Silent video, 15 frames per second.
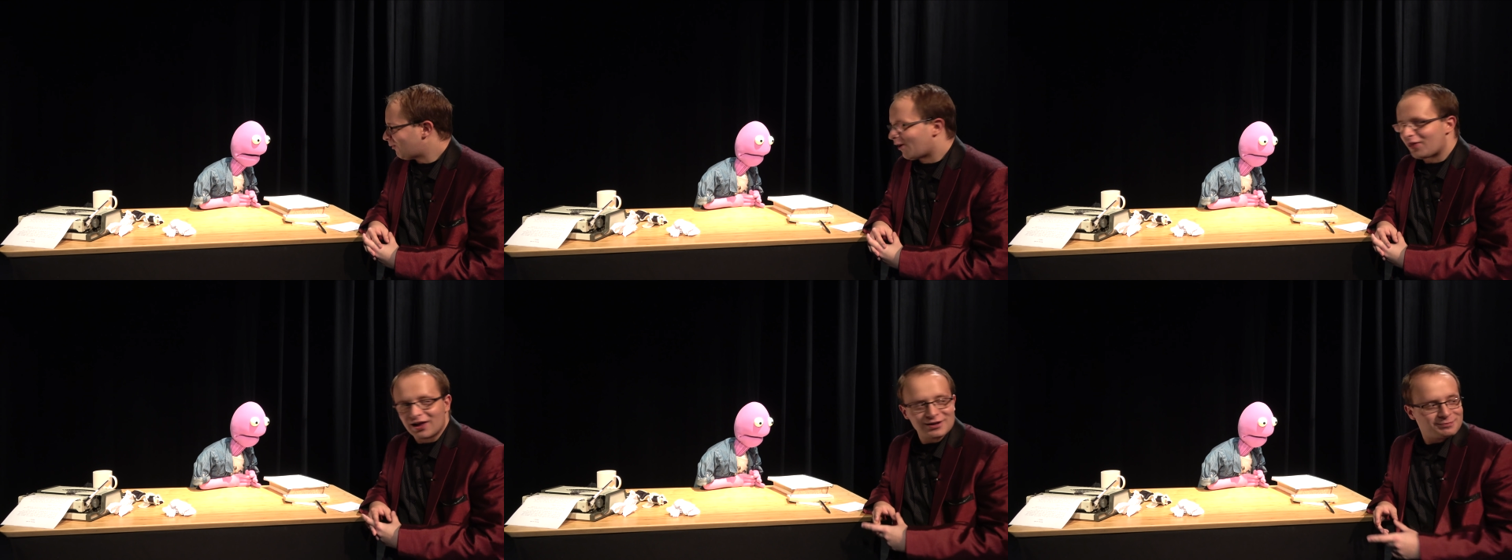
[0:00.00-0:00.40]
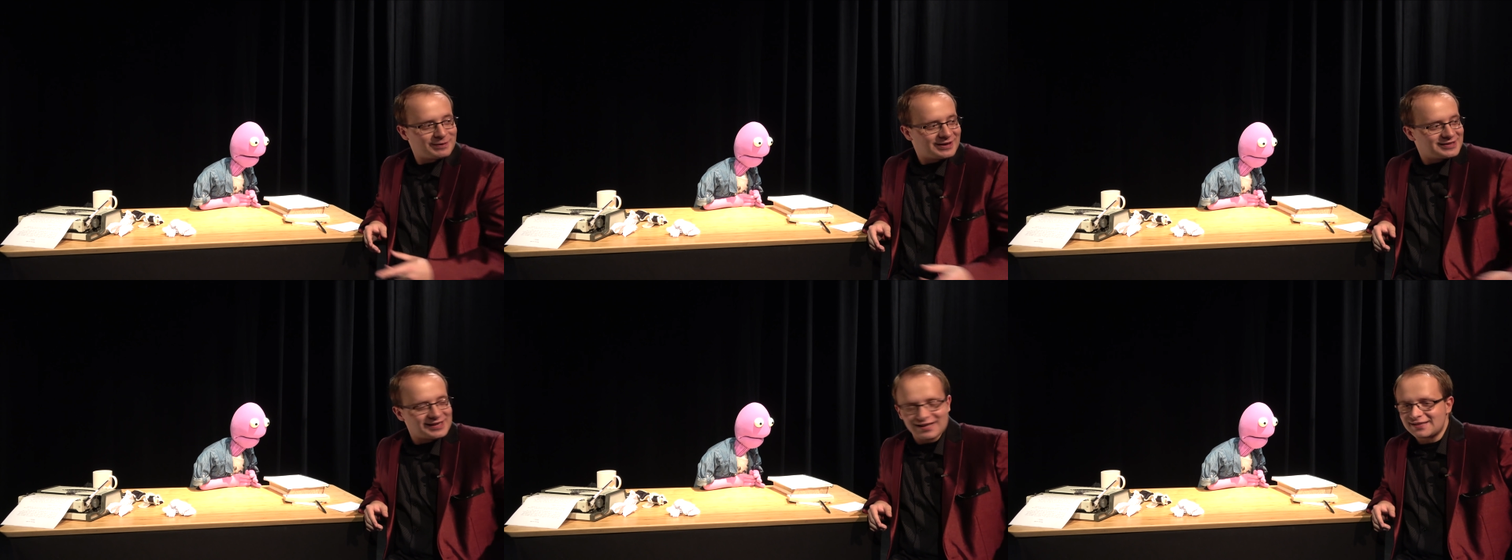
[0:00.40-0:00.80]
Well, that's
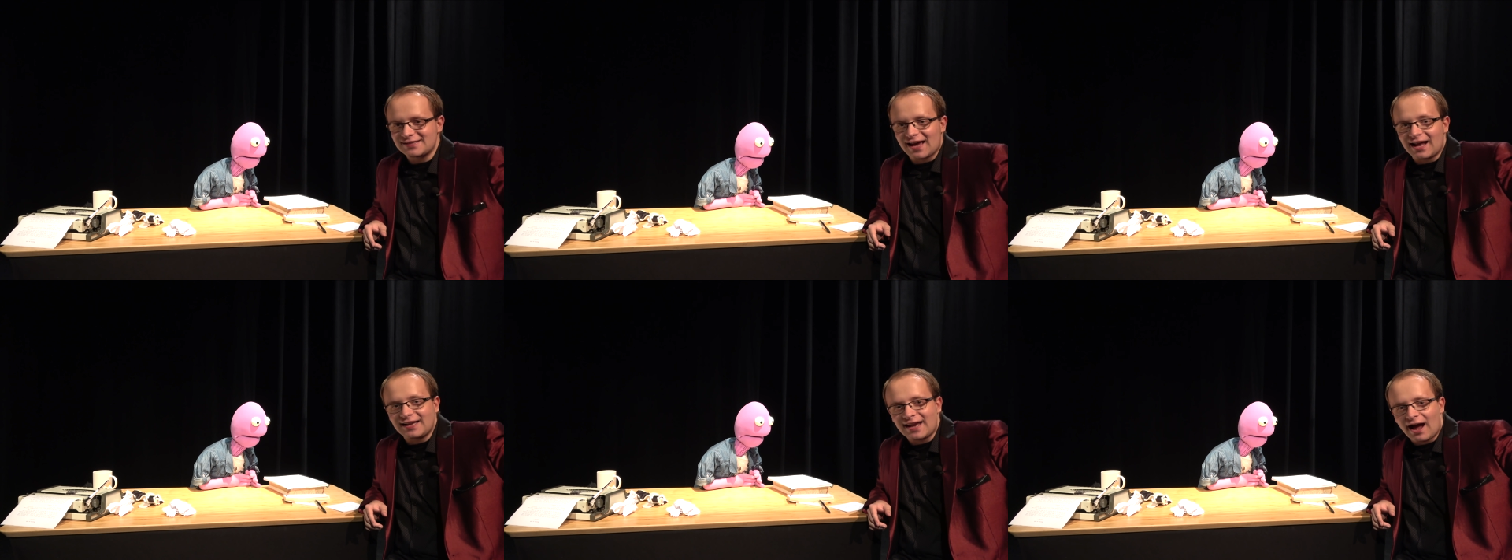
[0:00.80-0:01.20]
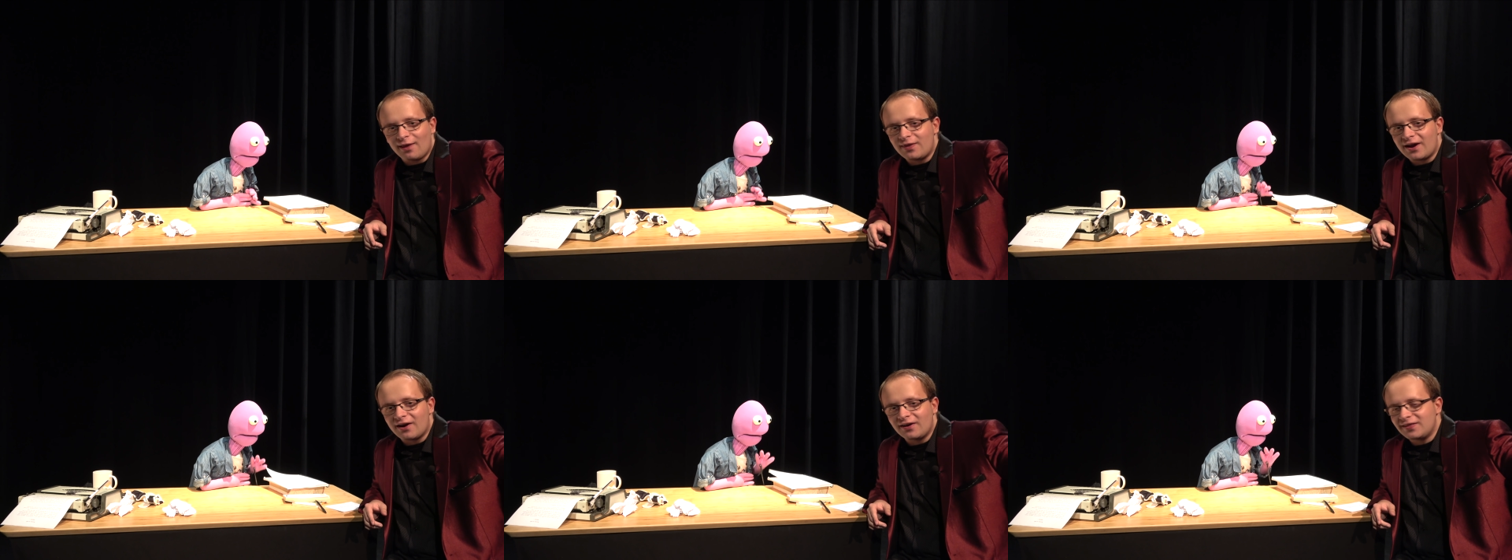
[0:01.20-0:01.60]
because I sat down
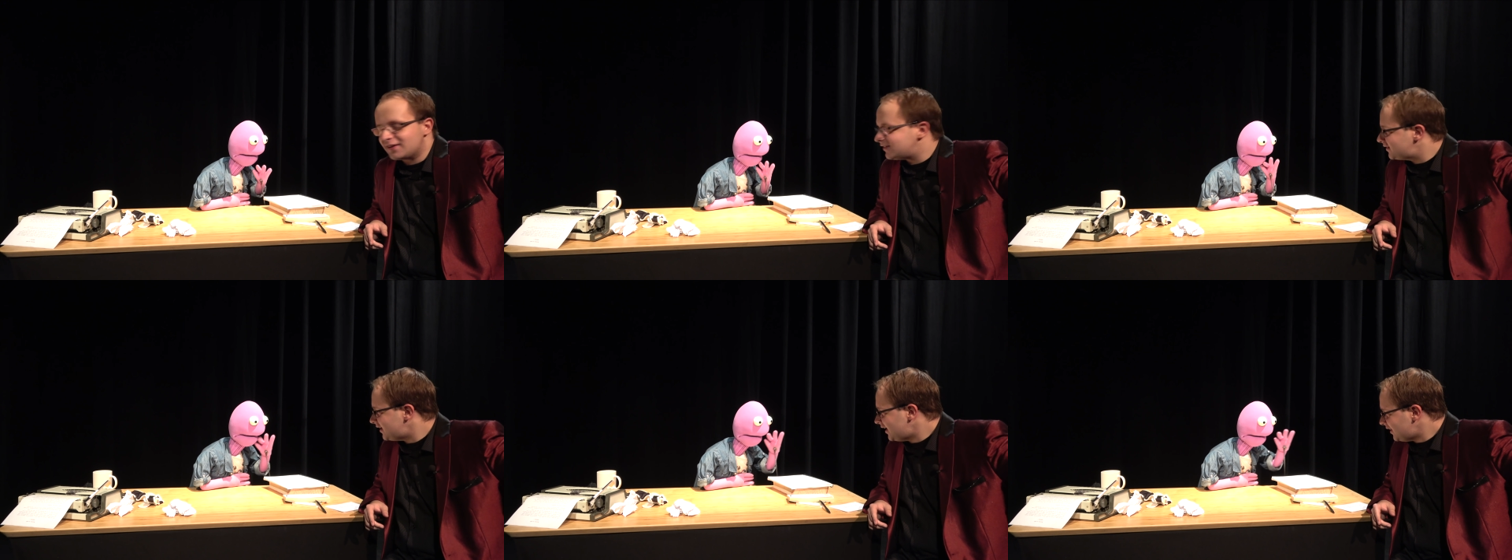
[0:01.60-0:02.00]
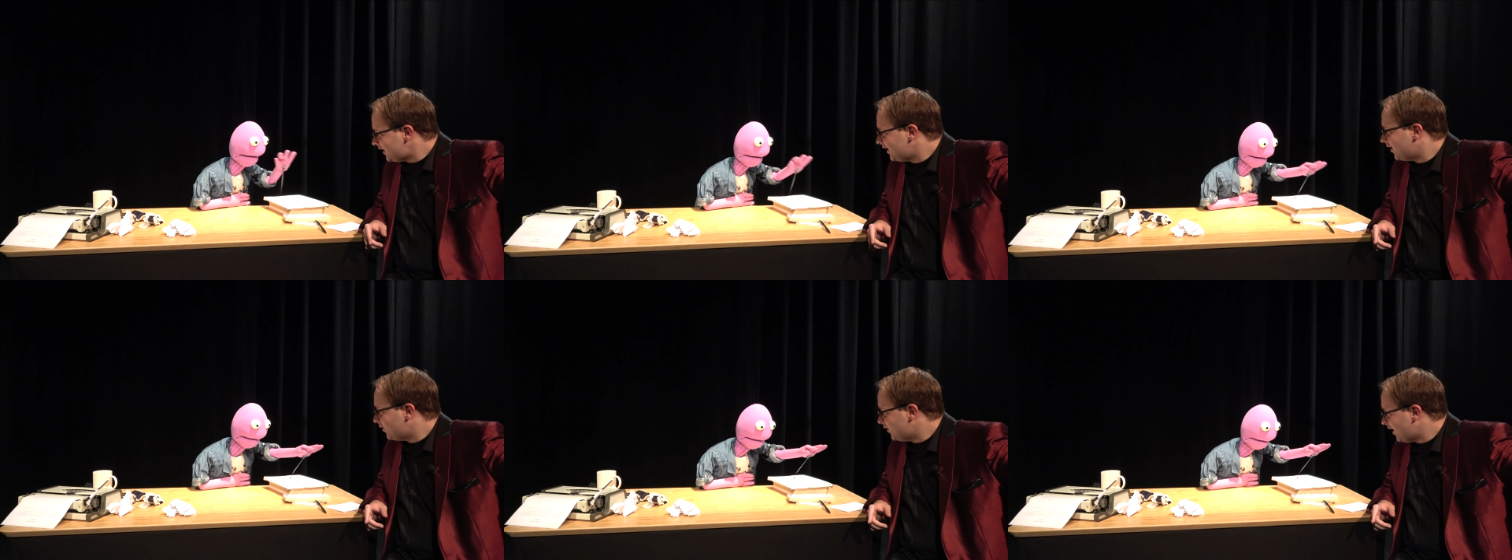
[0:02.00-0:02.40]
there in the seat
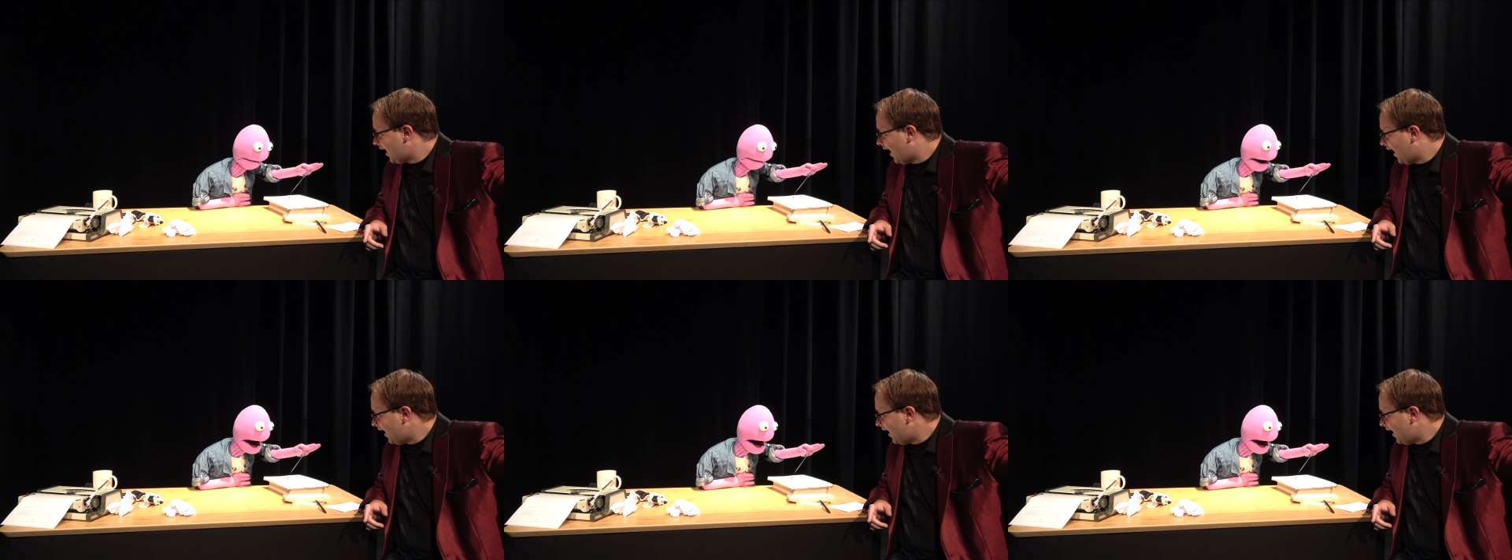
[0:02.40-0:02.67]
the other day.